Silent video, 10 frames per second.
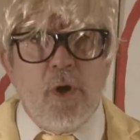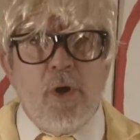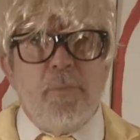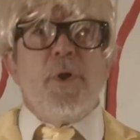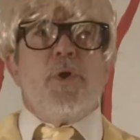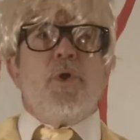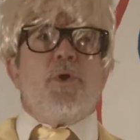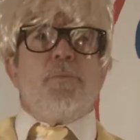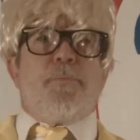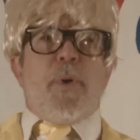
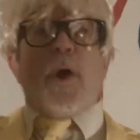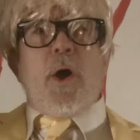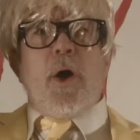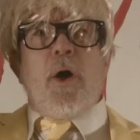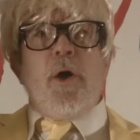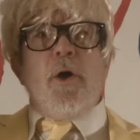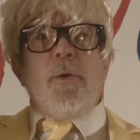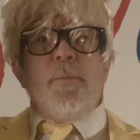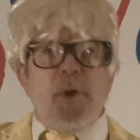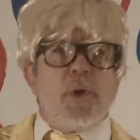build bigger,
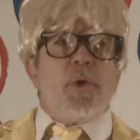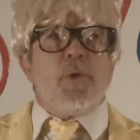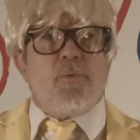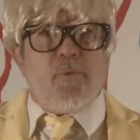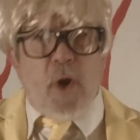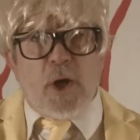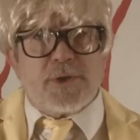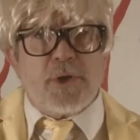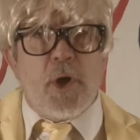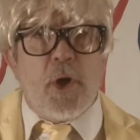build
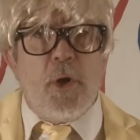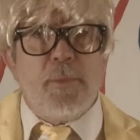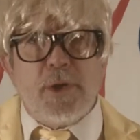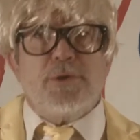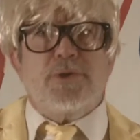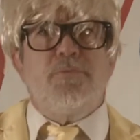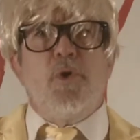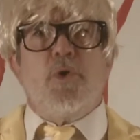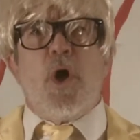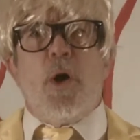faster, build
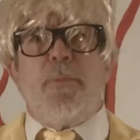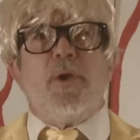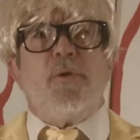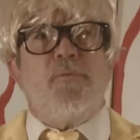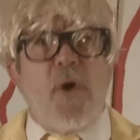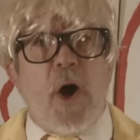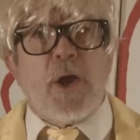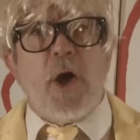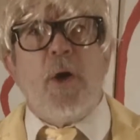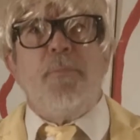smoother, build
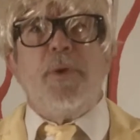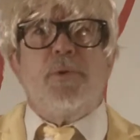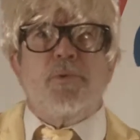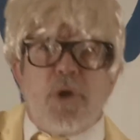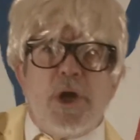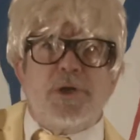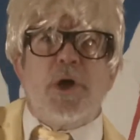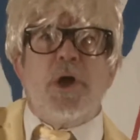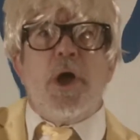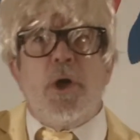finer, build
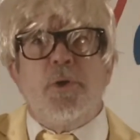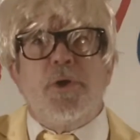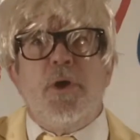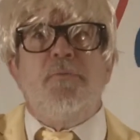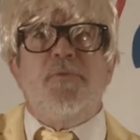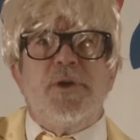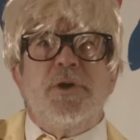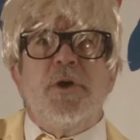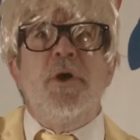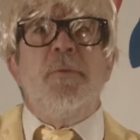greater, healthier,
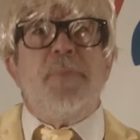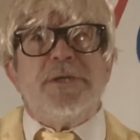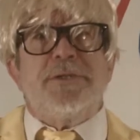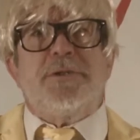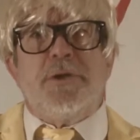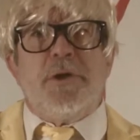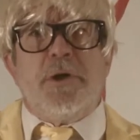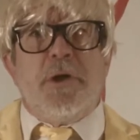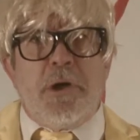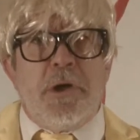fitter, best,
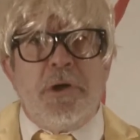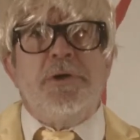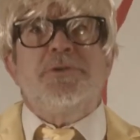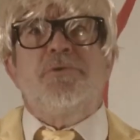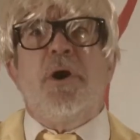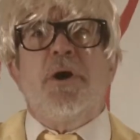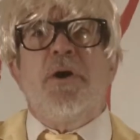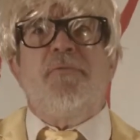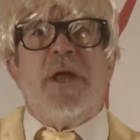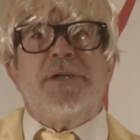
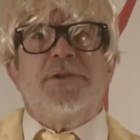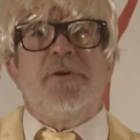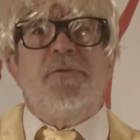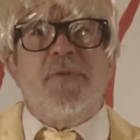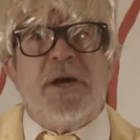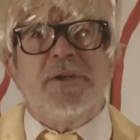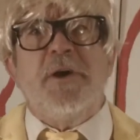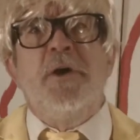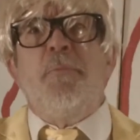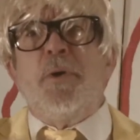stronger, flatter,
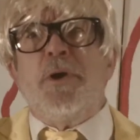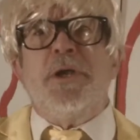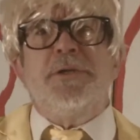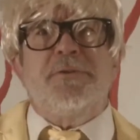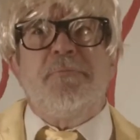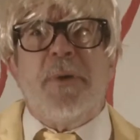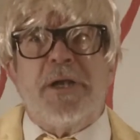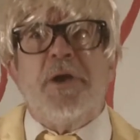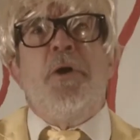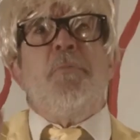fatter, put it in some
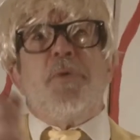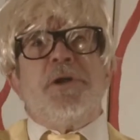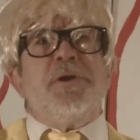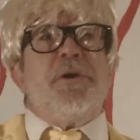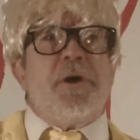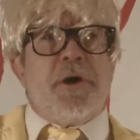batter, Britain.